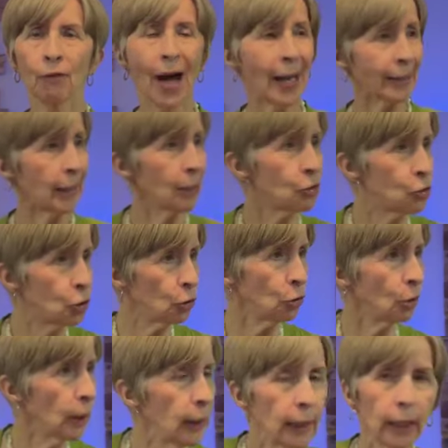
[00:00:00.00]
if I get
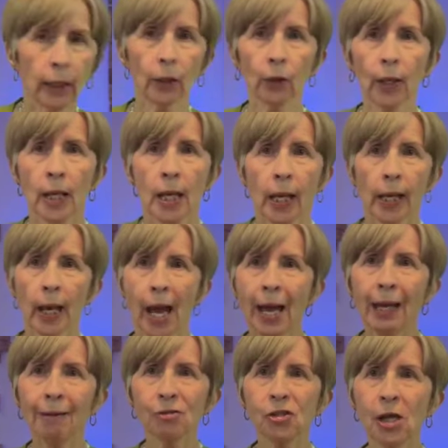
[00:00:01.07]
Julie here
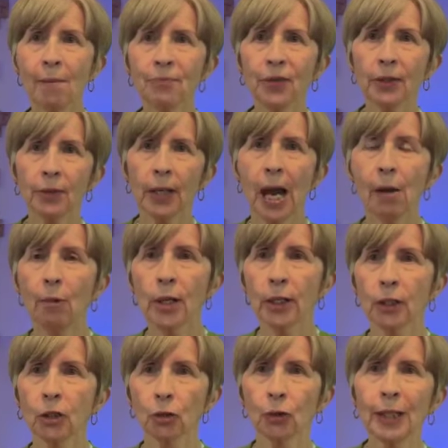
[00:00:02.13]
and I have something that
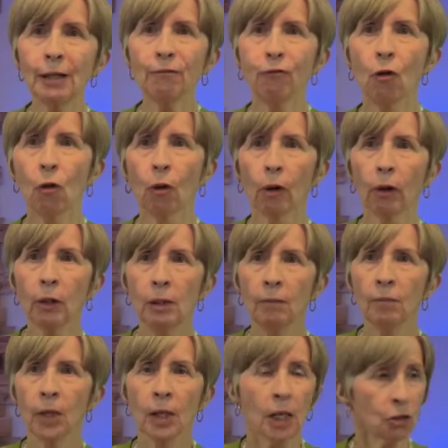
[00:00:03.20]
I want to agree
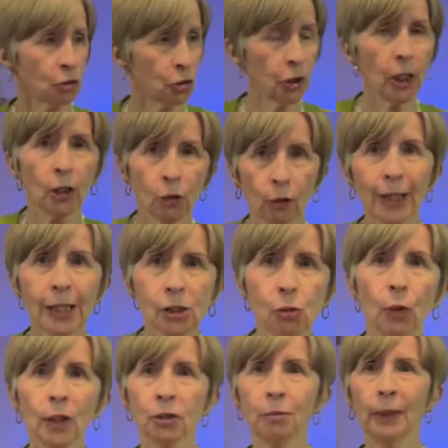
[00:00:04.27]
for, she
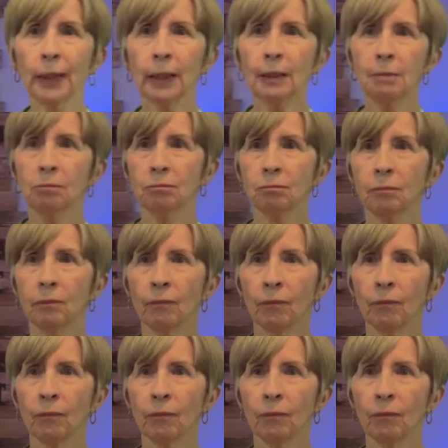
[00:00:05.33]
agrees with me,